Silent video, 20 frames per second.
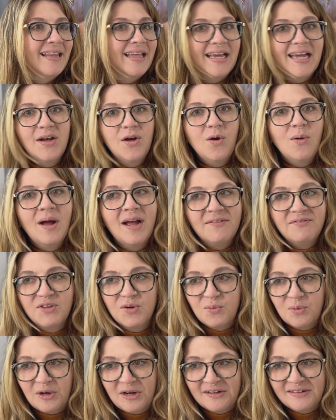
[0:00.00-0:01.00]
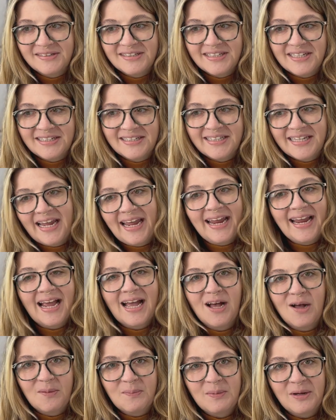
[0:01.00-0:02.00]
don't have the words to say
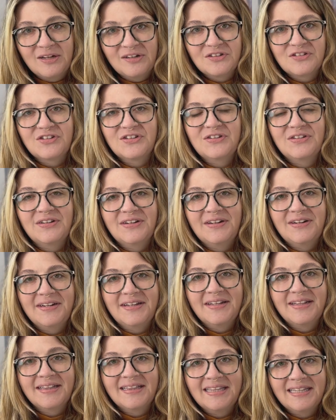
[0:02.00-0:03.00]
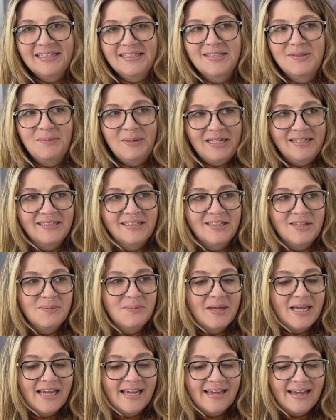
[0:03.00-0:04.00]
how much this means to
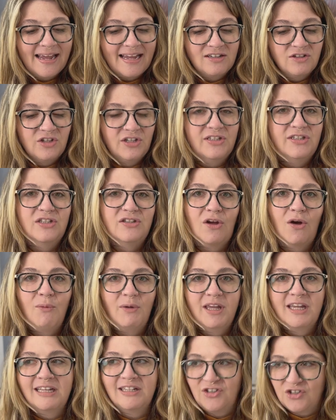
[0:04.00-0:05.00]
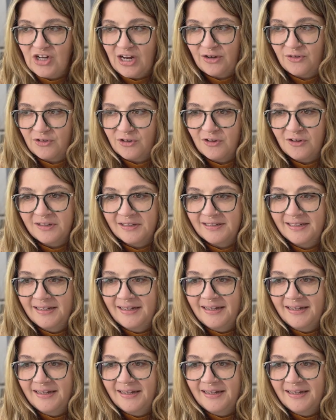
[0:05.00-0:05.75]
me and just sewing in general.